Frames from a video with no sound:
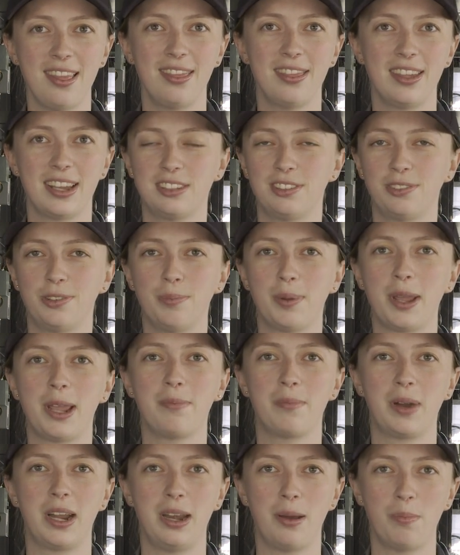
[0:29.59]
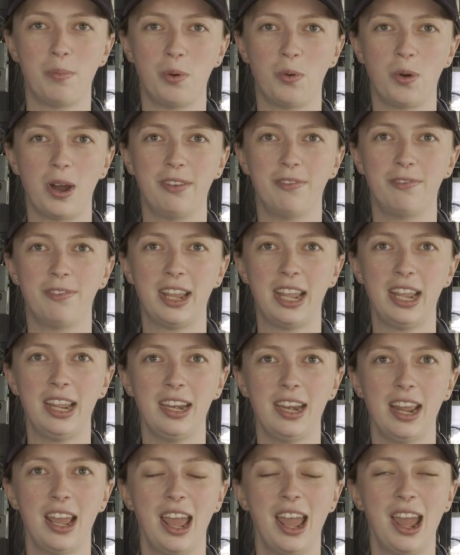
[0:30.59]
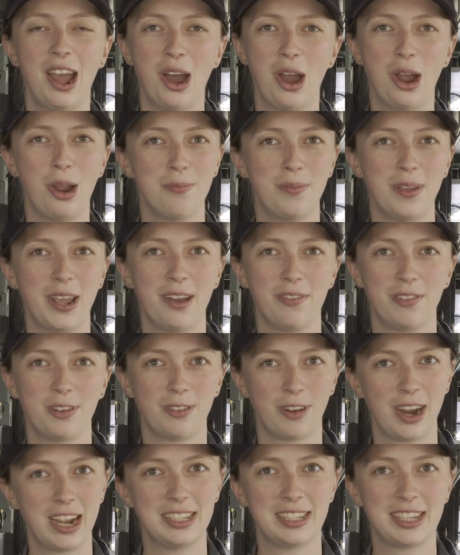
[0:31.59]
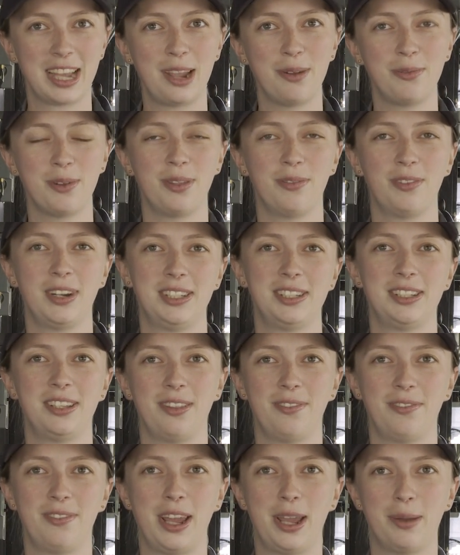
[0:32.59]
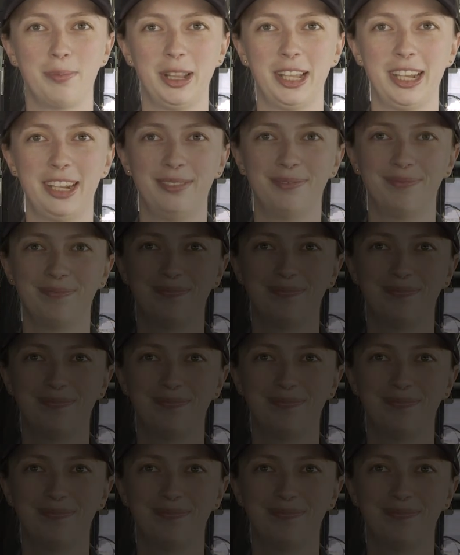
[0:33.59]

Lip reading: Thanks for being my number one fan. I hope you have a great day with the rest of the family.